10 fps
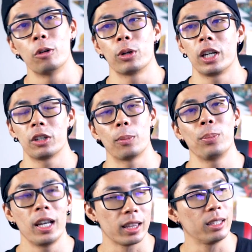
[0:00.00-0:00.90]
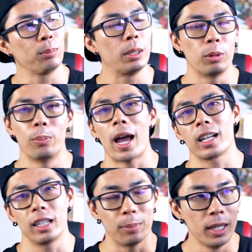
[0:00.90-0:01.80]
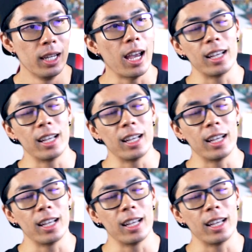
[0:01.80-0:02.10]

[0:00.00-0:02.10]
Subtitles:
We're here to pick people back up.